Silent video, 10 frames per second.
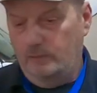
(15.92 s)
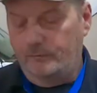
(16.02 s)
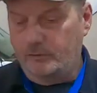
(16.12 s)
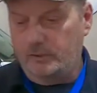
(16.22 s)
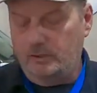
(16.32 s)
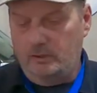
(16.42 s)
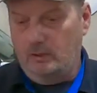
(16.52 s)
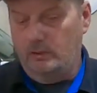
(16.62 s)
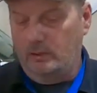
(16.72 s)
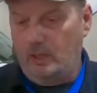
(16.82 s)
First thing you're
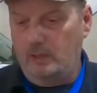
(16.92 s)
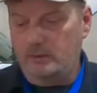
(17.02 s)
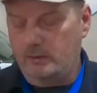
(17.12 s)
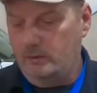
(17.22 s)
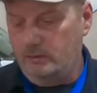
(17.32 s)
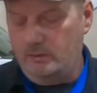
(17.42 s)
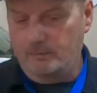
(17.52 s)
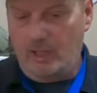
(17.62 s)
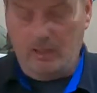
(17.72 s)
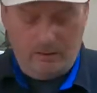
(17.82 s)
going to look at is some
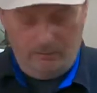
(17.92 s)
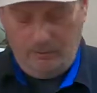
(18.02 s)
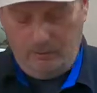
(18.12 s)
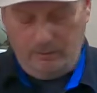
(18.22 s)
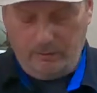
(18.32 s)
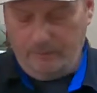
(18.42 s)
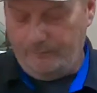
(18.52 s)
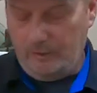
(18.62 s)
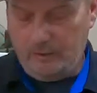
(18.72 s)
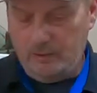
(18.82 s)
data. You want to look
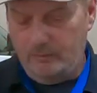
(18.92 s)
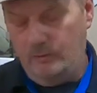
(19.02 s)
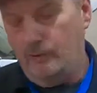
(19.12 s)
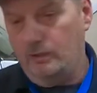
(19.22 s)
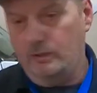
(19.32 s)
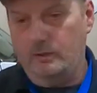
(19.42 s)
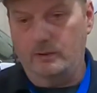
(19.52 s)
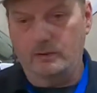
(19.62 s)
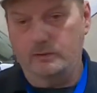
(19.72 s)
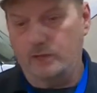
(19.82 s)
at FICM, you want to look at
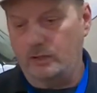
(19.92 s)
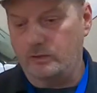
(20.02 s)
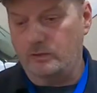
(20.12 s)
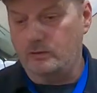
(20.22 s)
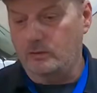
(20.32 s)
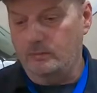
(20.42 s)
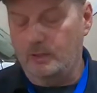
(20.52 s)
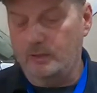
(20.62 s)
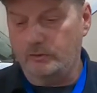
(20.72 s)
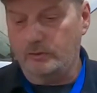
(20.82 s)
your injection control
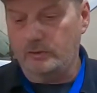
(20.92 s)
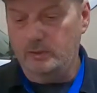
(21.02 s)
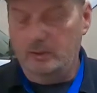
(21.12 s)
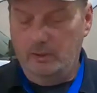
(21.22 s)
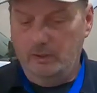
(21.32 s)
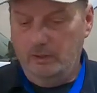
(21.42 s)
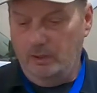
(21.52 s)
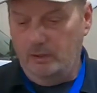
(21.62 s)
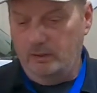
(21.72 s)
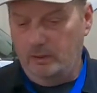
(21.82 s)
pressure
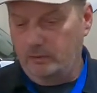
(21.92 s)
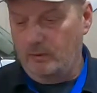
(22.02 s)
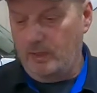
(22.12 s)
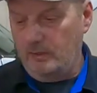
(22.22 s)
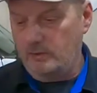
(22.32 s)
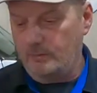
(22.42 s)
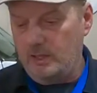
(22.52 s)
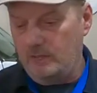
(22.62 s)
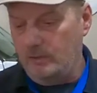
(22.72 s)
and cranking speed.